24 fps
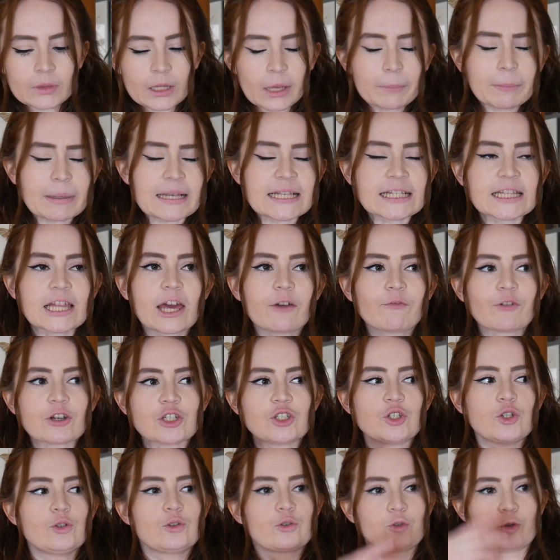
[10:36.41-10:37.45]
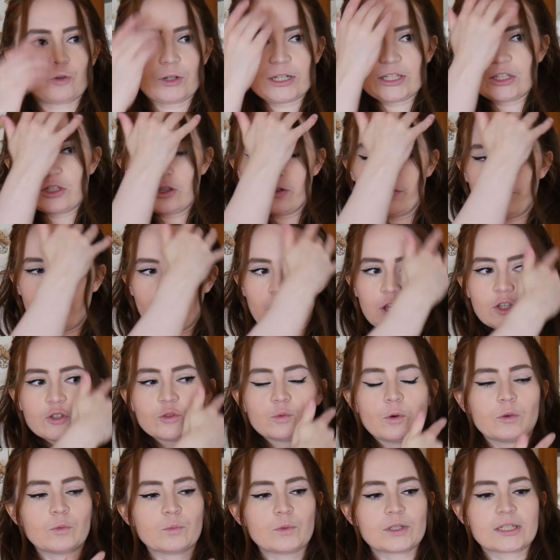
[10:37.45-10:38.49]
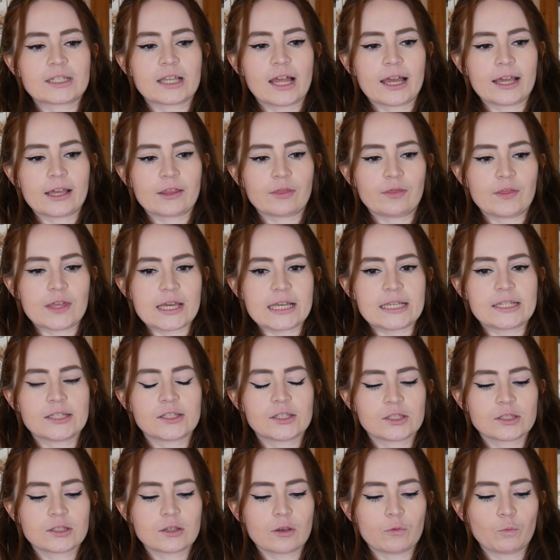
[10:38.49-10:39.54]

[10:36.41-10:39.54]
And basically I've read 2 stories. So the first one was like this